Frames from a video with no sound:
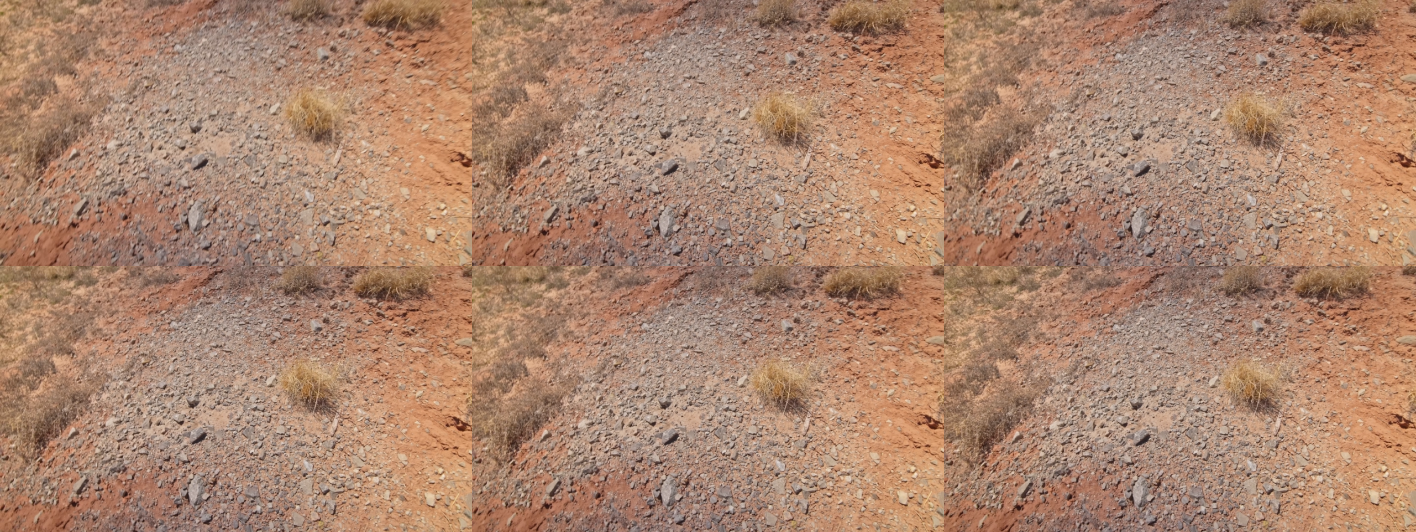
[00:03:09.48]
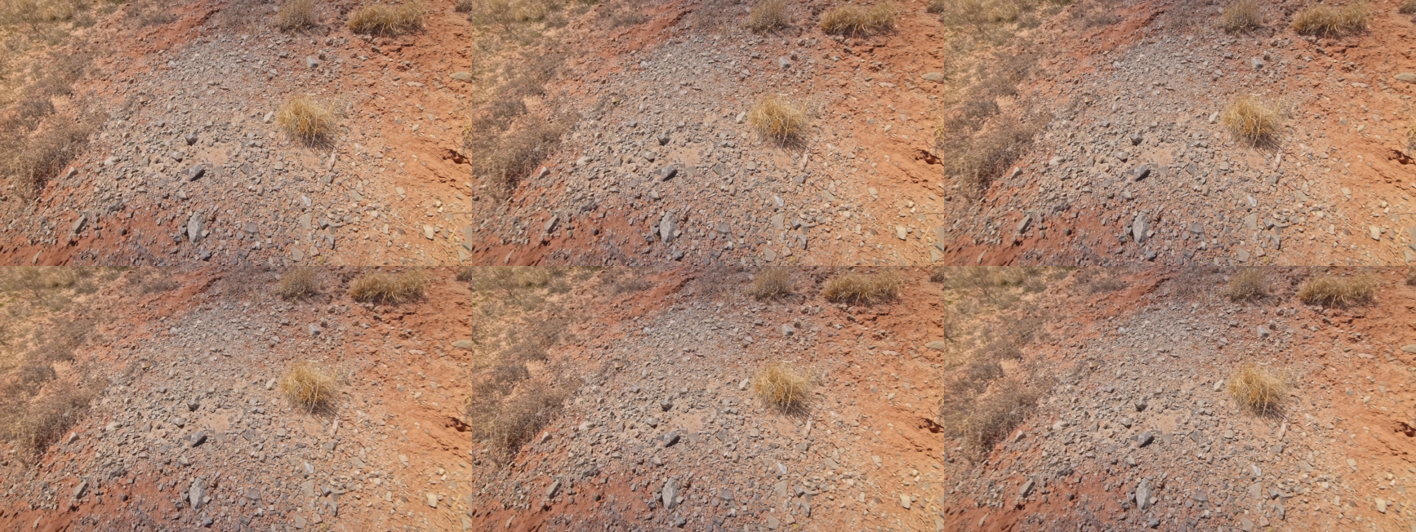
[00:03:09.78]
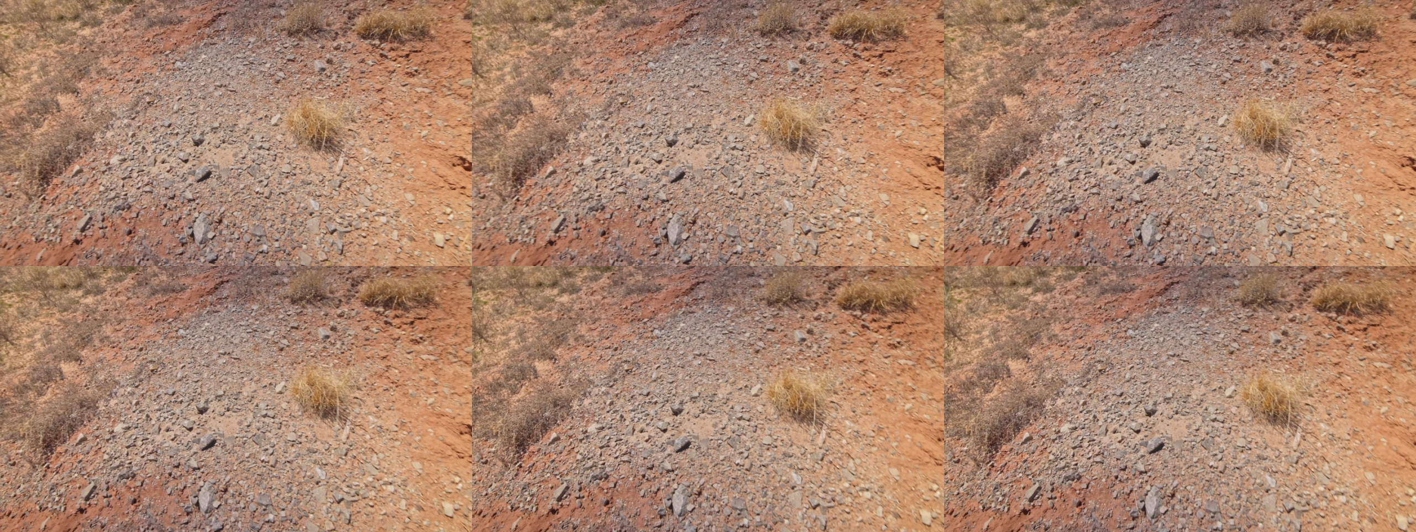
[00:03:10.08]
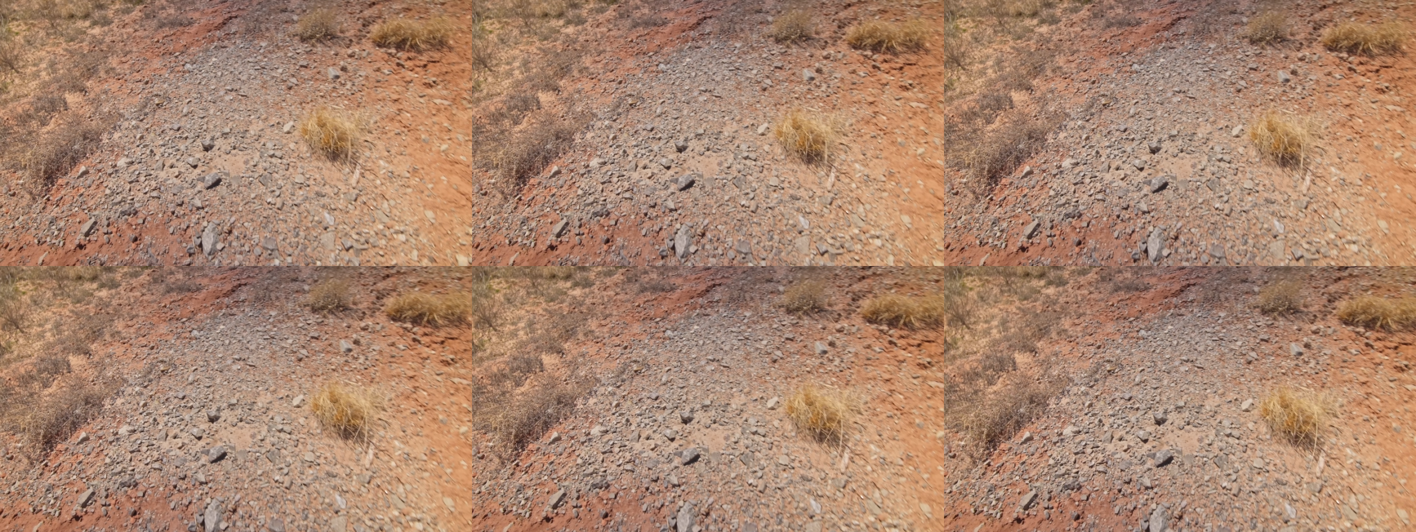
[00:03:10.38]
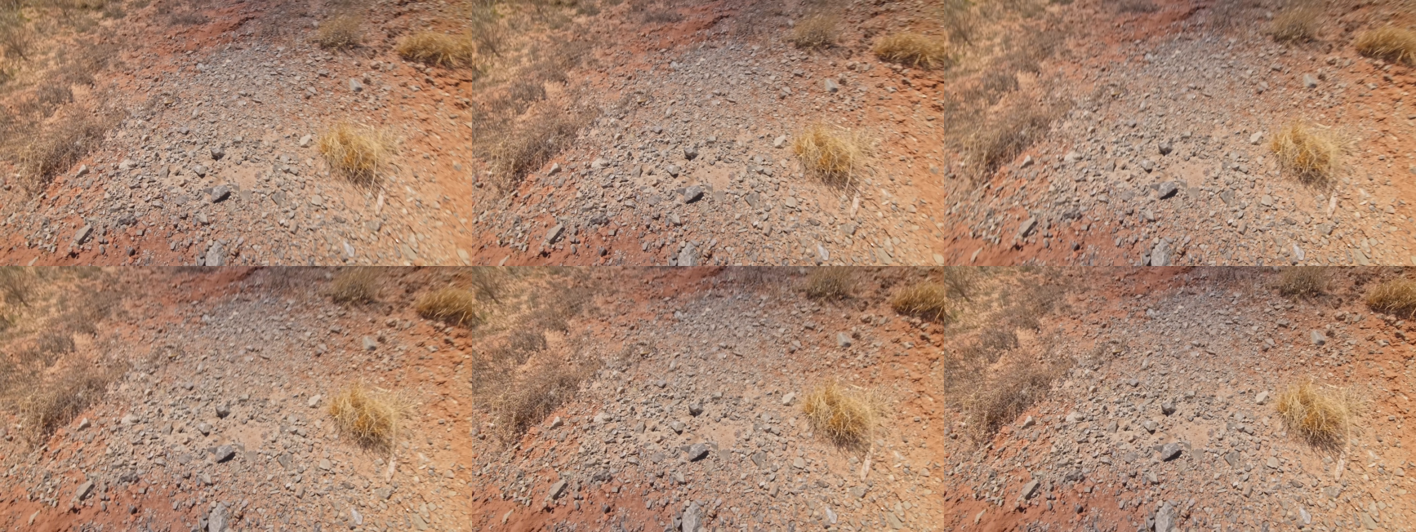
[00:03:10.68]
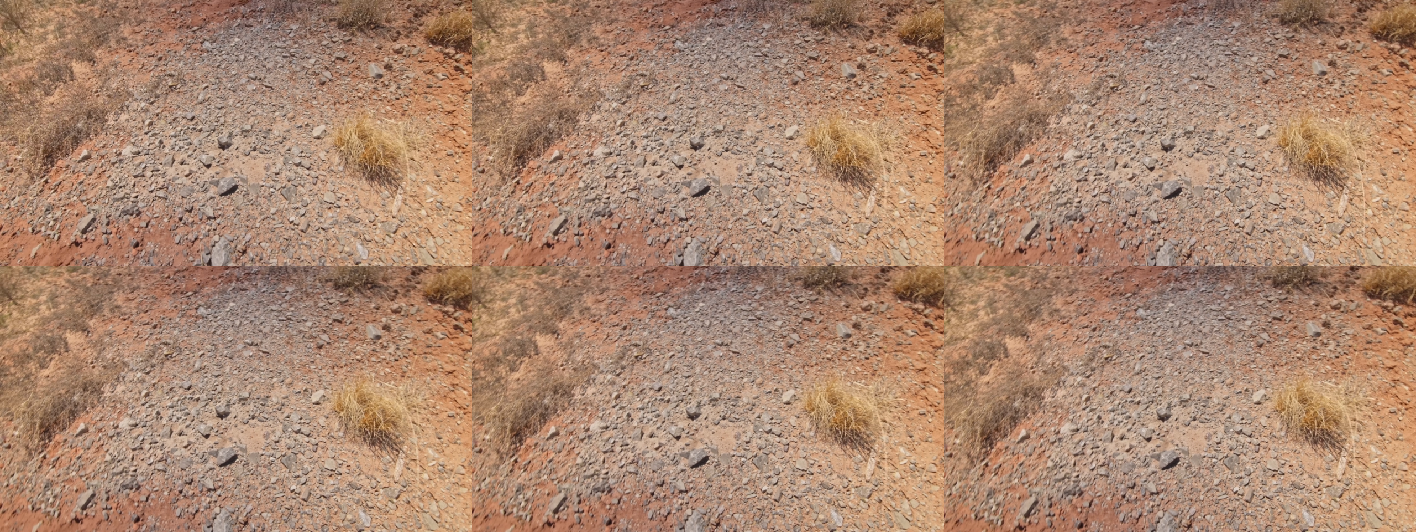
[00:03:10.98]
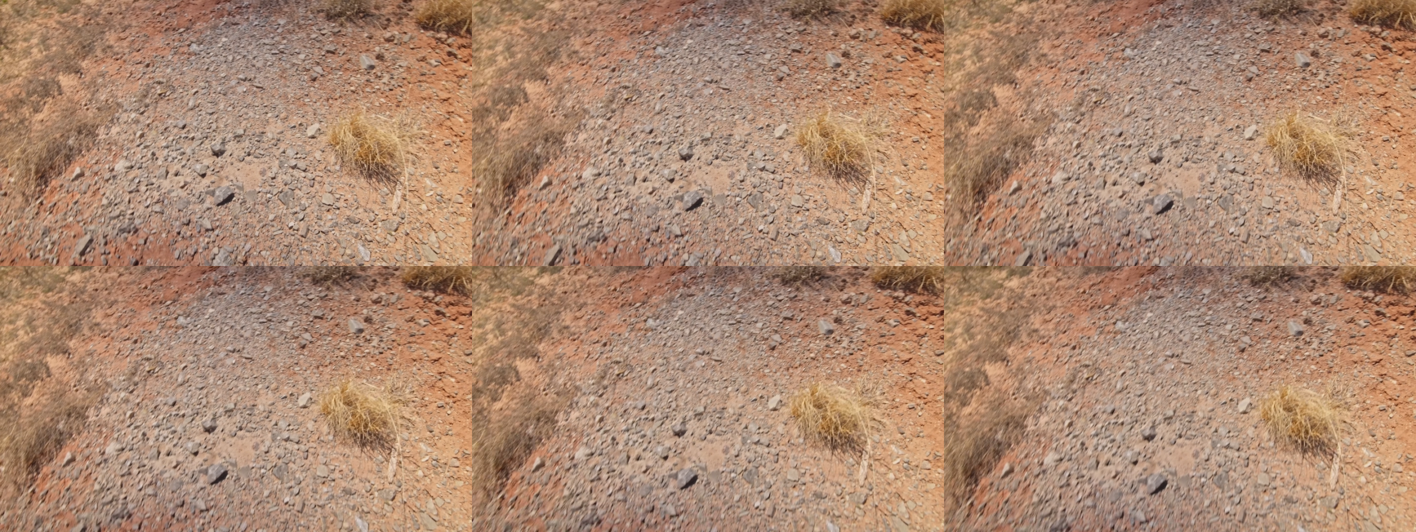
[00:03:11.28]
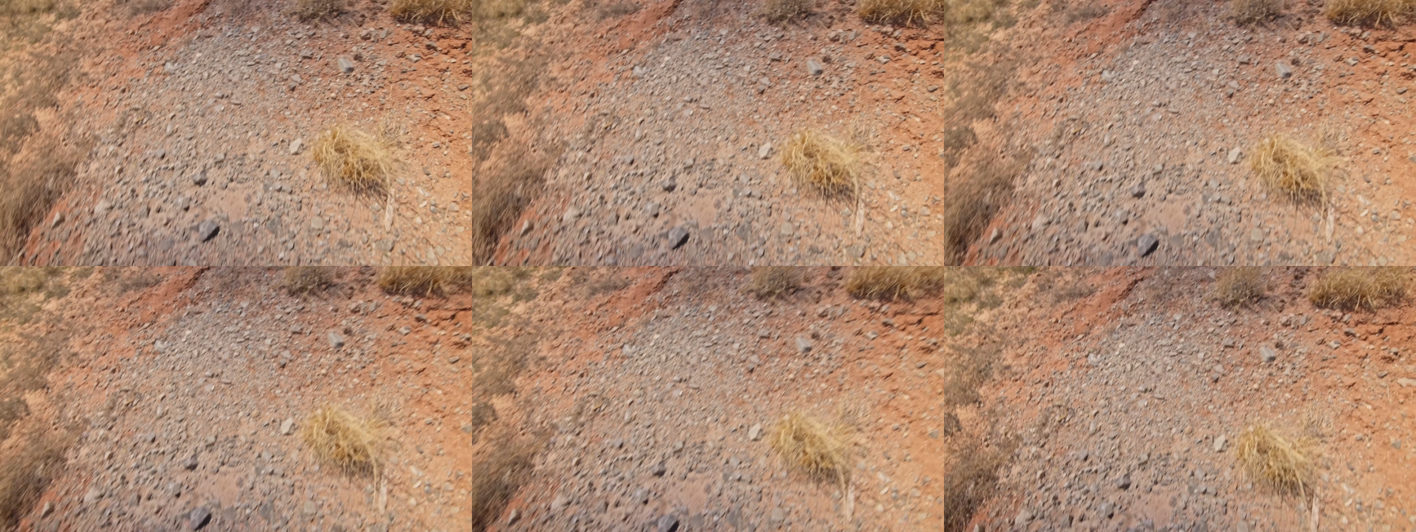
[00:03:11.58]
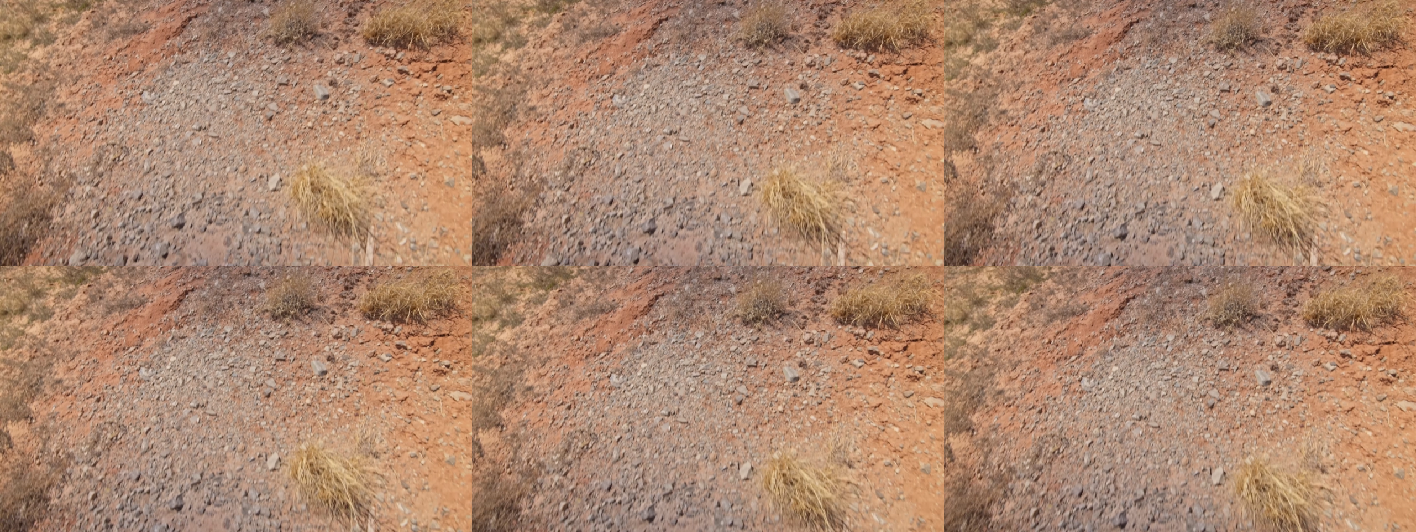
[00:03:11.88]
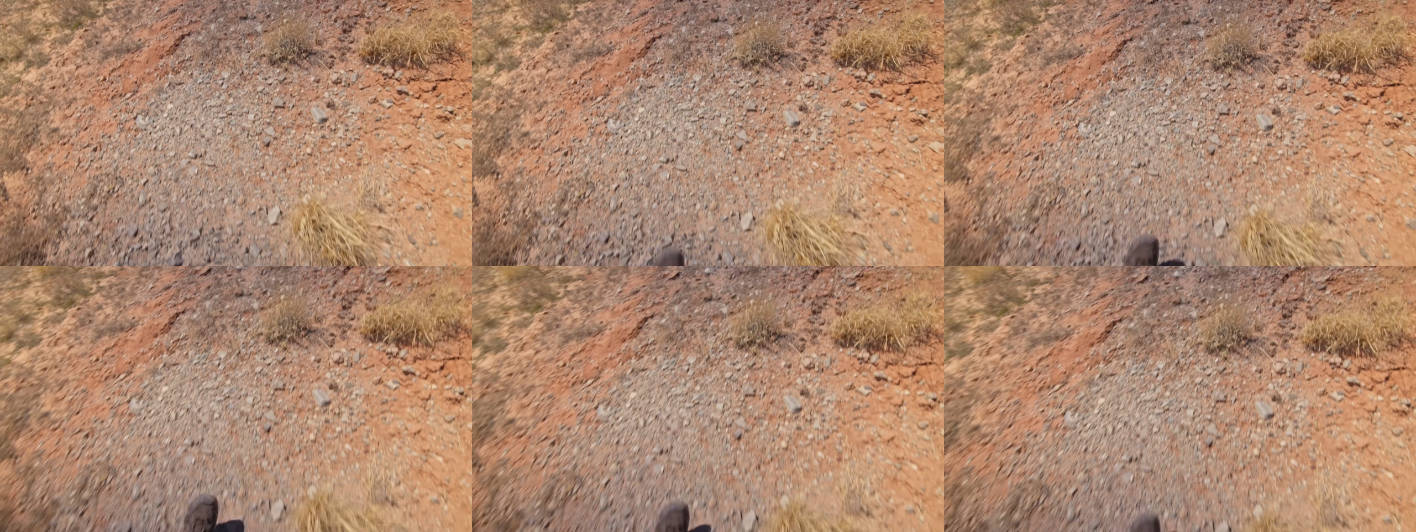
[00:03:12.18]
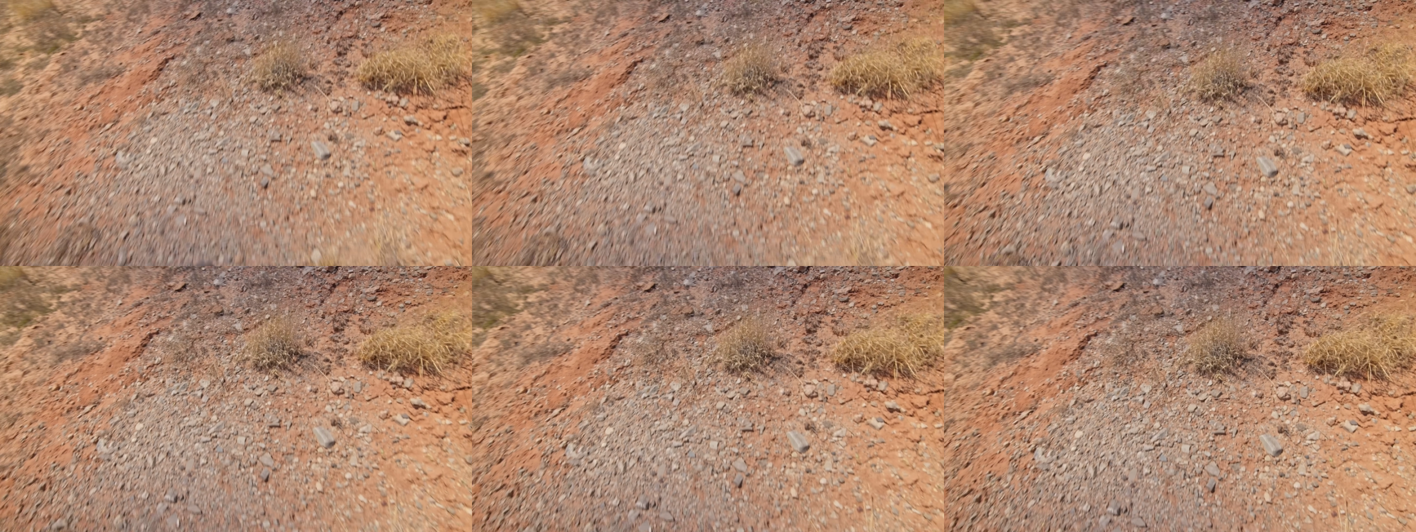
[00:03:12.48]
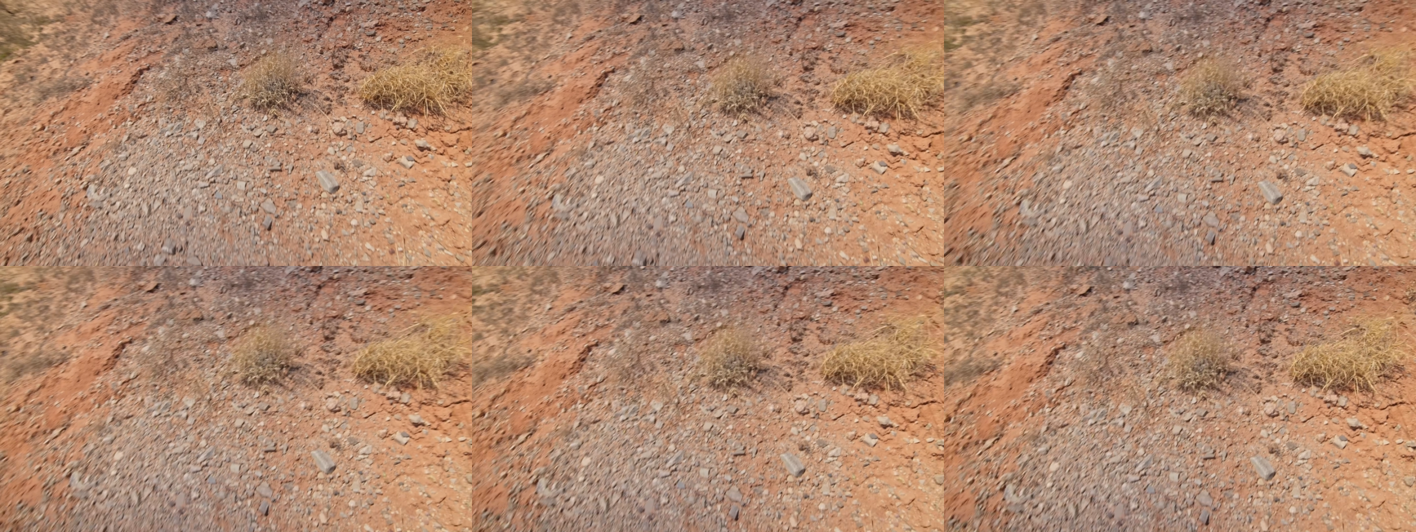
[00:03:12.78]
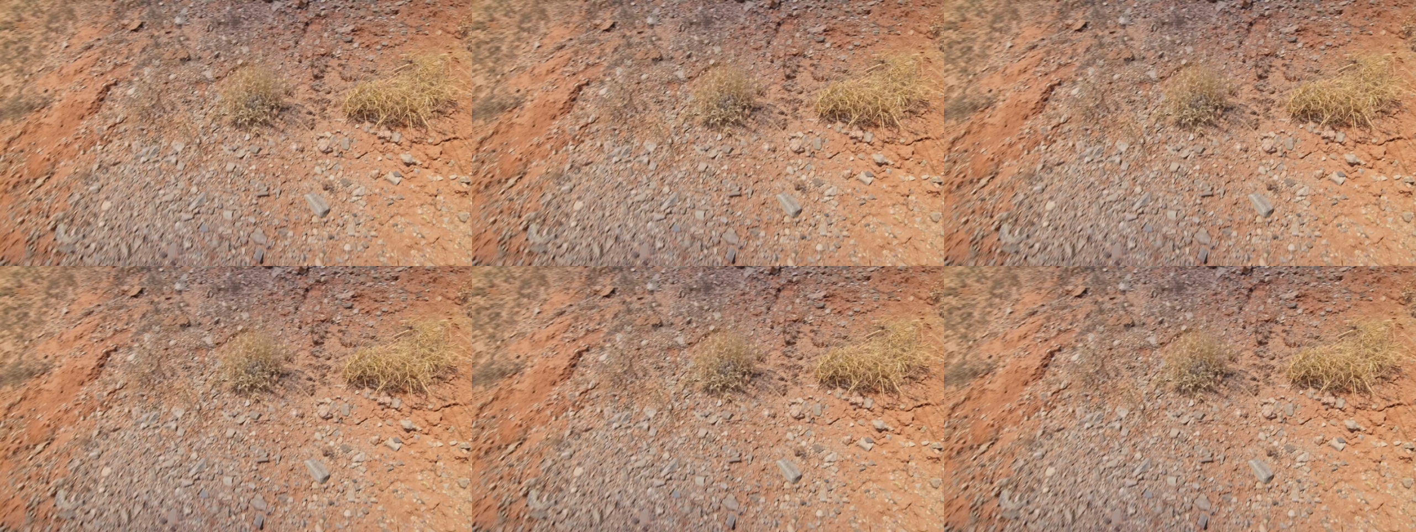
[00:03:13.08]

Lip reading: (no speaker visible)